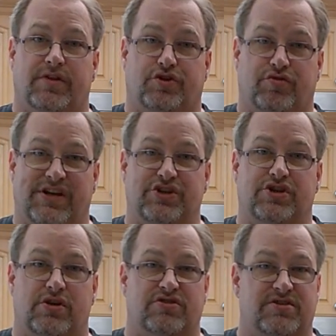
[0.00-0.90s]
the
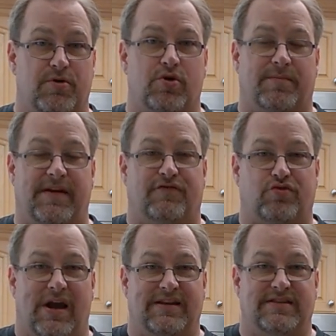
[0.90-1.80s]
traditional smoked beef
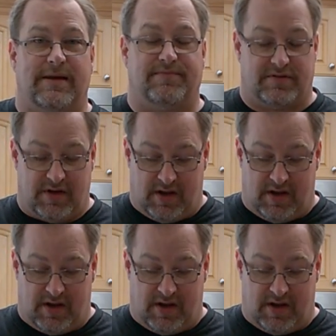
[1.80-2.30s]
tri-tips.